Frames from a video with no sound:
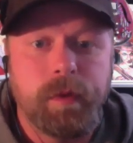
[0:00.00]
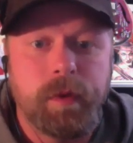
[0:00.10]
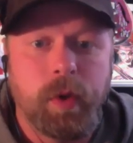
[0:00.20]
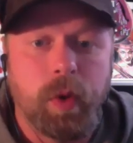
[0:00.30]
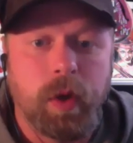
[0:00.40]

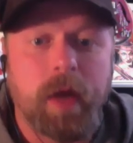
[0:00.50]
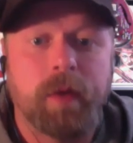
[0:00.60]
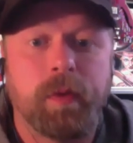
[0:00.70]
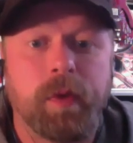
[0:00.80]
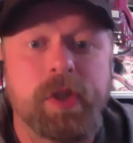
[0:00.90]
a lot
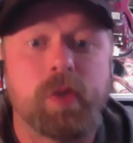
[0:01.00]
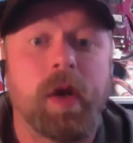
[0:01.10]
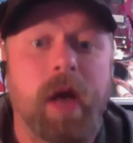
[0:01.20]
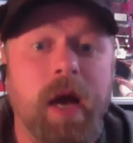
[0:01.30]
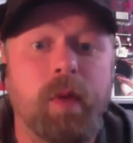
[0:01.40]
of the reasons
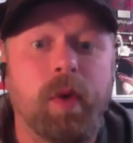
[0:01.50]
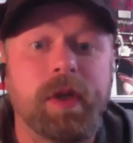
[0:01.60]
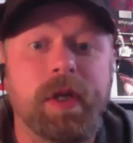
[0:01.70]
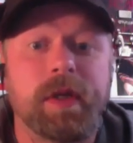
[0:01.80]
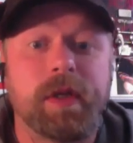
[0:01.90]
why I wanted
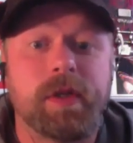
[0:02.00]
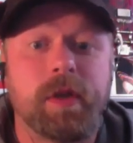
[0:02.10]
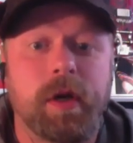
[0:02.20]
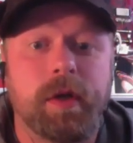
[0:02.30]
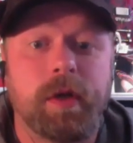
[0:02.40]
to get this
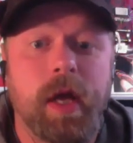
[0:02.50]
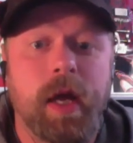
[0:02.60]
done